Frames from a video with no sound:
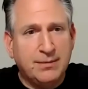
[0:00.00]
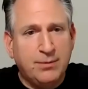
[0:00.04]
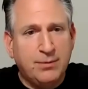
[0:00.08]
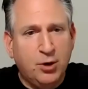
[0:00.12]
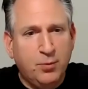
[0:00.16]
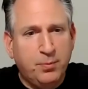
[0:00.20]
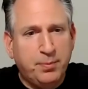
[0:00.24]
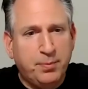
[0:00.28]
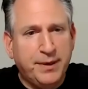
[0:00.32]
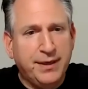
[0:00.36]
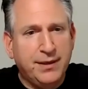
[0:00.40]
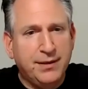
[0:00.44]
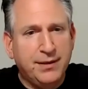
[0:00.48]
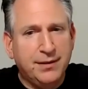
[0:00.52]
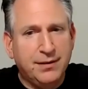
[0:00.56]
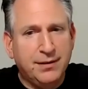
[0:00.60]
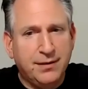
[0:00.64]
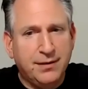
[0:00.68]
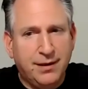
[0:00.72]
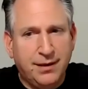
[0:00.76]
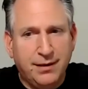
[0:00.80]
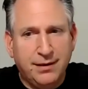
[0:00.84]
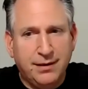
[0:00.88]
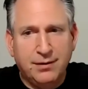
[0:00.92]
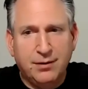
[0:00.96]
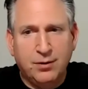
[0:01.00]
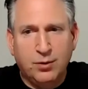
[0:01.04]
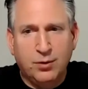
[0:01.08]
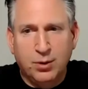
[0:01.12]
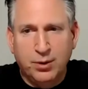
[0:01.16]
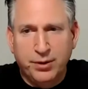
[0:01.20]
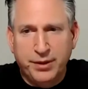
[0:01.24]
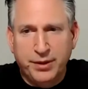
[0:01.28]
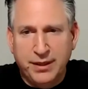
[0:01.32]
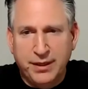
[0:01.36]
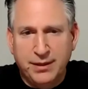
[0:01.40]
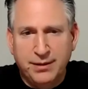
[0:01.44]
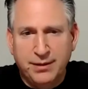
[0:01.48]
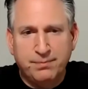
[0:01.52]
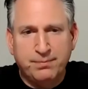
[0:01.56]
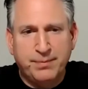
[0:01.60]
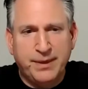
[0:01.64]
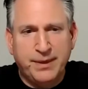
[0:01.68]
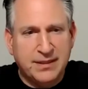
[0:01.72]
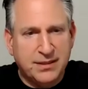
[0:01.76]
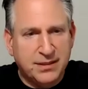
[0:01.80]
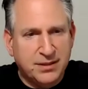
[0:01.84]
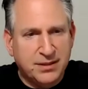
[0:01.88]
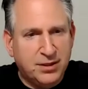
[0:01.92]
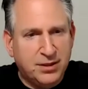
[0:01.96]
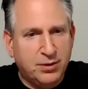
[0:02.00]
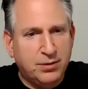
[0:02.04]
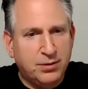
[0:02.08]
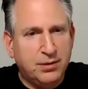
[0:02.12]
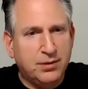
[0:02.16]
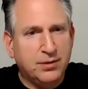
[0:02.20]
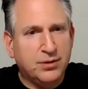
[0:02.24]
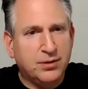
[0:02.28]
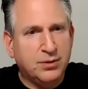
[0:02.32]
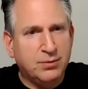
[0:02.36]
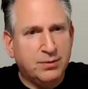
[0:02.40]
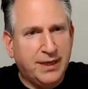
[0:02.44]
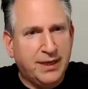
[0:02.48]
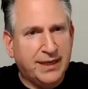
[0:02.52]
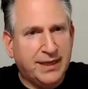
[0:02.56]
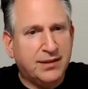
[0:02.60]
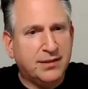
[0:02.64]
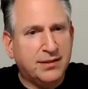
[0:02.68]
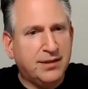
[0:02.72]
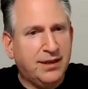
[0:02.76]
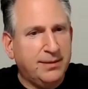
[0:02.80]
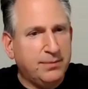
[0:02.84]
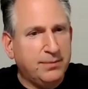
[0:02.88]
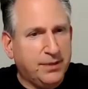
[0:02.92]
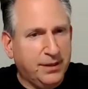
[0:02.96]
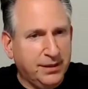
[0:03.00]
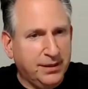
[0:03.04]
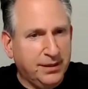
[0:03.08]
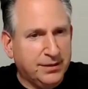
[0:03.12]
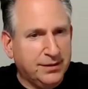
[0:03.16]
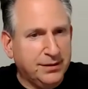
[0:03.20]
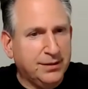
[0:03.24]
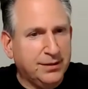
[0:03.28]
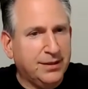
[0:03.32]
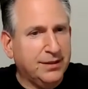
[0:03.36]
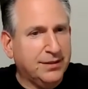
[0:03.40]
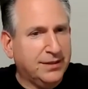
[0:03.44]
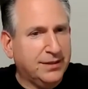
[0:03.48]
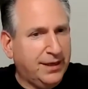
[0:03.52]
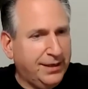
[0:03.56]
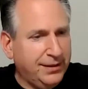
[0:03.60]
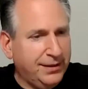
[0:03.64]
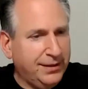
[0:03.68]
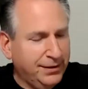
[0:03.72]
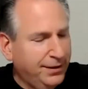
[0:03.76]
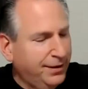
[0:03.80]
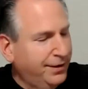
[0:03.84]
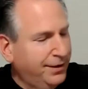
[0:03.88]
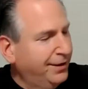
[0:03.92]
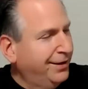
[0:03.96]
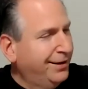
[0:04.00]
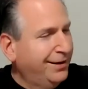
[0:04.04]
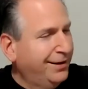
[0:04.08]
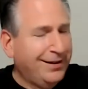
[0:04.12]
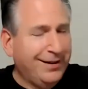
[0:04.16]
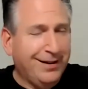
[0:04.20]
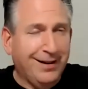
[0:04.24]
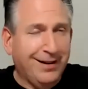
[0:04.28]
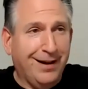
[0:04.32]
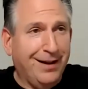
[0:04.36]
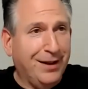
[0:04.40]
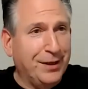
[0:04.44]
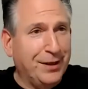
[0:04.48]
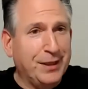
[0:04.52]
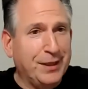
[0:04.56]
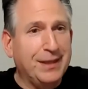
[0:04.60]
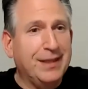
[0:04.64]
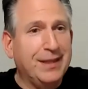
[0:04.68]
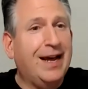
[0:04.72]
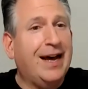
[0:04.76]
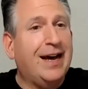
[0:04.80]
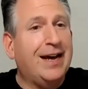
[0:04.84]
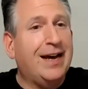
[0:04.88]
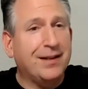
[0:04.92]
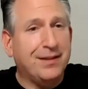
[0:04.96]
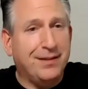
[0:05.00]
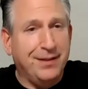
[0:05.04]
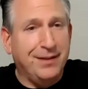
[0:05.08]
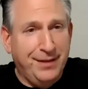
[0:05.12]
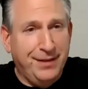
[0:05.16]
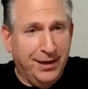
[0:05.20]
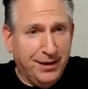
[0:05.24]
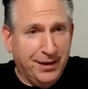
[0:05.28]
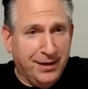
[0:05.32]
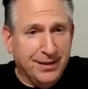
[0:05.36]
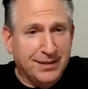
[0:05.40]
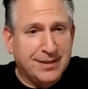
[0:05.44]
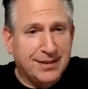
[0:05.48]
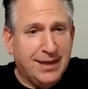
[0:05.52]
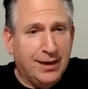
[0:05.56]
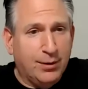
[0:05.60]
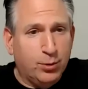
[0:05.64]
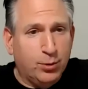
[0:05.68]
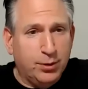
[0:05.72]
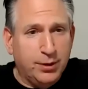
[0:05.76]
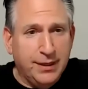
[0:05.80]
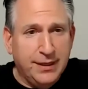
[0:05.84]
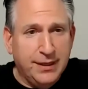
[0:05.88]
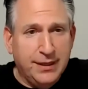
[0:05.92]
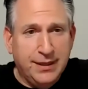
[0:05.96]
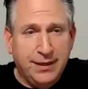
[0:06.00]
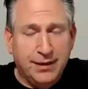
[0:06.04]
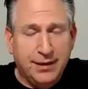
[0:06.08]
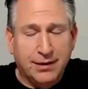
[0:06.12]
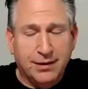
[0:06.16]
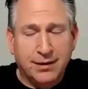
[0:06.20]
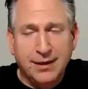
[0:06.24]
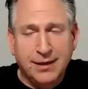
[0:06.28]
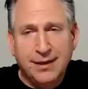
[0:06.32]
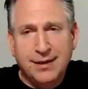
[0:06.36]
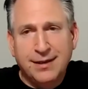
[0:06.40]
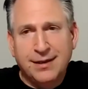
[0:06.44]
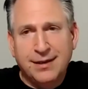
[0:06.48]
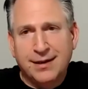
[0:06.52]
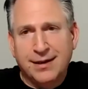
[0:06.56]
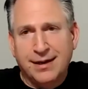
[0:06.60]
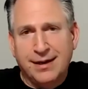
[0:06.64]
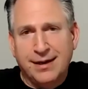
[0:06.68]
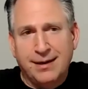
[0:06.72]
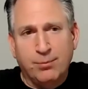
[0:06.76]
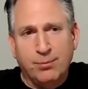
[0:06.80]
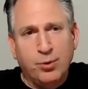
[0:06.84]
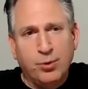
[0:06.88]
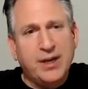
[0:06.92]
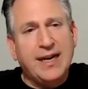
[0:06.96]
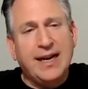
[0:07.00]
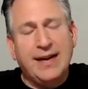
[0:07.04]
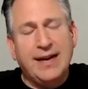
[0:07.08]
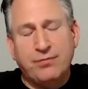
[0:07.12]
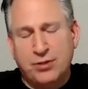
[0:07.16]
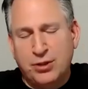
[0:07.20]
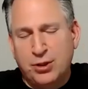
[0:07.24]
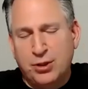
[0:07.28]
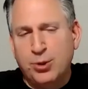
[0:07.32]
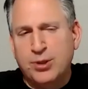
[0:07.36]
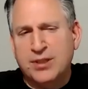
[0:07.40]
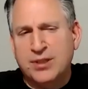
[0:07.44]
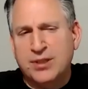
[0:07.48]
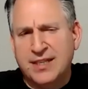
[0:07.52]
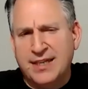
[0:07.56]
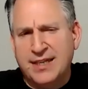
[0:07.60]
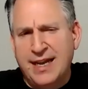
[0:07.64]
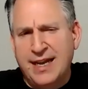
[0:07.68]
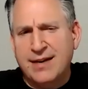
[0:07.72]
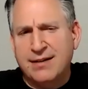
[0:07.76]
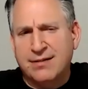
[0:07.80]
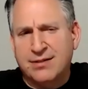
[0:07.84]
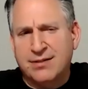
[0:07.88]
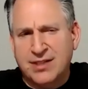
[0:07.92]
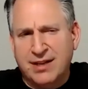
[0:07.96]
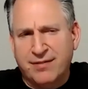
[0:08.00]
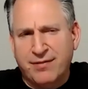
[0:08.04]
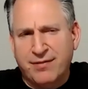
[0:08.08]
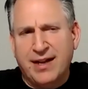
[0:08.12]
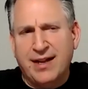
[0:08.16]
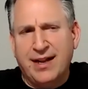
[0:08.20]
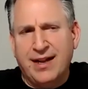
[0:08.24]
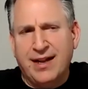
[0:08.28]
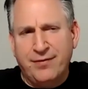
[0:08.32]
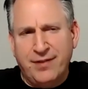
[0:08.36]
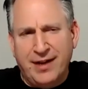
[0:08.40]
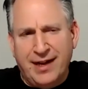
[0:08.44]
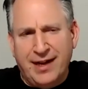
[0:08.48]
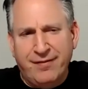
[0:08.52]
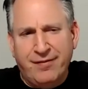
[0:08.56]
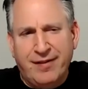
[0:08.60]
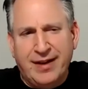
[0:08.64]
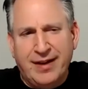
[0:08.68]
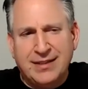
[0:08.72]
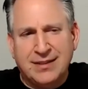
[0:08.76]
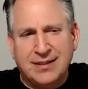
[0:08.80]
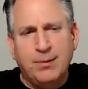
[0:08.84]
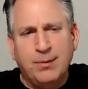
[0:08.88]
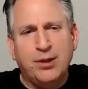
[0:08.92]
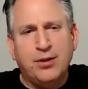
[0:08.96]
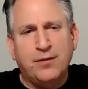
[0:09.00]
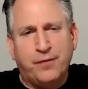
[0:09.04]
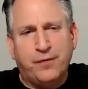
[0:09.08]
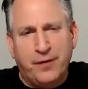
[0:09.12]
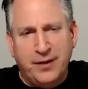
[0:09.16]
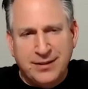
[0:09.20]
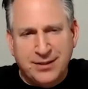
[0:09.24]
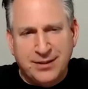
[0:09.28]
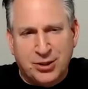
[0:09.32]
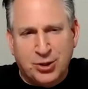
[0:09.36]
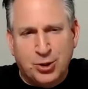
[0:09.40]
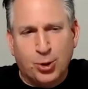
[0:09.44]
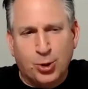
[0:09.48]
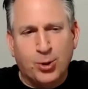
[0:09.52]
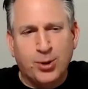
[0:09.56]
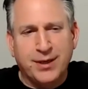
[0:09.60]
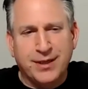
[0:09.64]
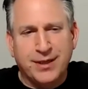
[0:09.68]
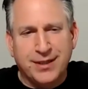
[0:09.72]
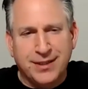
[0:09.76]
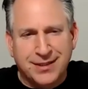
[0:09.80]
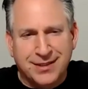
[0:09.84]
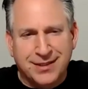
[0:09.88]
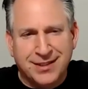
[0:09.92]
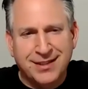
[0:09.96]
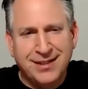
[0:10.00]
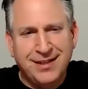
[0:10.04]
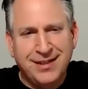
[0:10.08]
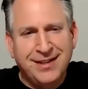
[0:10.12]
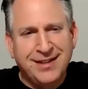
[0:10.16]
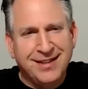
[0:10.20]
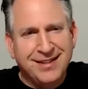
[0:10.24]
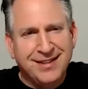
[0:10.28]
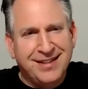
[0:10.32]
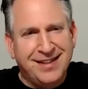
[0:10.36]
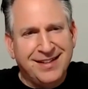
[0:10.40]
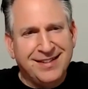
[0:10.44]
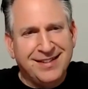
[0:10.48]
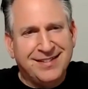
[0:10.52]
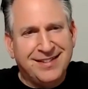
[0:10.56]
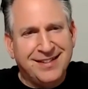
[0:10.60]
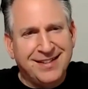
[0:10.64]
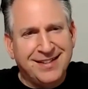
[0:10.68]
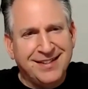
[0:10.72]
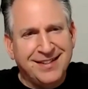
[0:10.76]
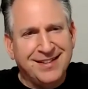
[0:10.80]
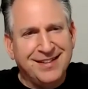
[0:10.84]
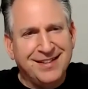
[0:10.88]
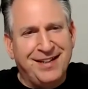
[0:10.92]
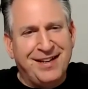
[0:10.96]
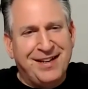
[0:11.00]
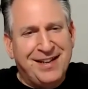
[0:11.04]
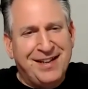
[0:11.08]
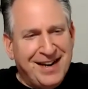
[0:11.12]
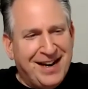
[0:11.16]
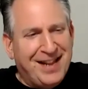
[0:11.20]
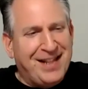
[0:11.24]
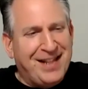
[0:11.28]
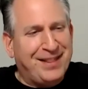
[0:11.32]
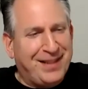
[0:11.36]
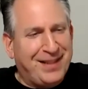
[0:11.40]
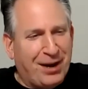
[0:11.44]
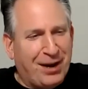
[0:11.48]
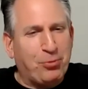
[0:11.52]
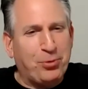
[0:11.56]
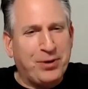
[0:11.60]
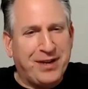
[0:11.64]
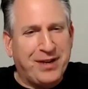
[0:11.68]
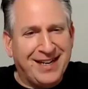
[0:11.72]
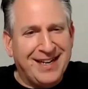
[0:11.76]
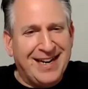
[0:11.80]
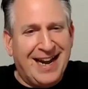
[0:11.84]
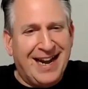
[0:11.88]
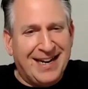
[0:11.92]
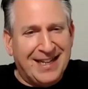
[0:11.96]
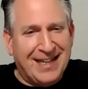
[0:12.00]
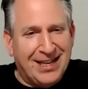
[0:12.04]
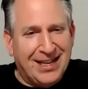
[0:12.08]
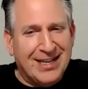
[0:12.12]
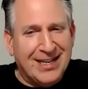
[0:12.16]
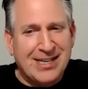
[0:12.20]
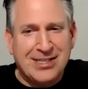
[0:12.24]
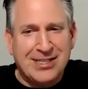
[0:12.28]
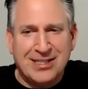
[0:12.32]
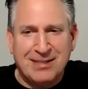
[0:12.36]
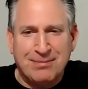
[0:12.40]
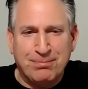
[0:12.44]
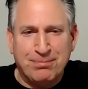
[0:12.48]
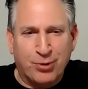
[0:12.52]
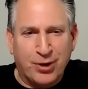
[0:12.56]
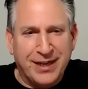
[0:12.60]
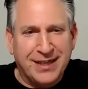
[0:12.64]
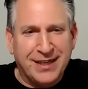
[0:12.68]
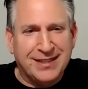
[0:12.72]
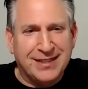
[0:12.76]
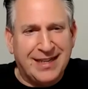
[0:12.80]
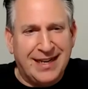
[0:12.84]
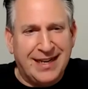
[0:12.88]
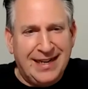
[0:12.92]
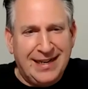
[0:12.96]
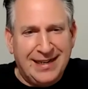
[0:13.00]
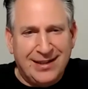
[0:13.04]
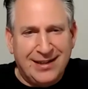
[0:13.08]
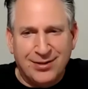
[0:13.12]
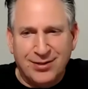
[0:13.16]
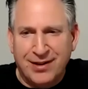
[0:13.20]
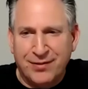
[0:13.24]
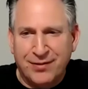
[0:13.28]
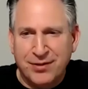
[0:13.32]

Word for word: I'm hoping all the business owners who take the time to listen to this got a lot of the nuggets that were in here. We're to have to do this again, because I've got I've got some other fun stories that uh, that we can analyze and break down.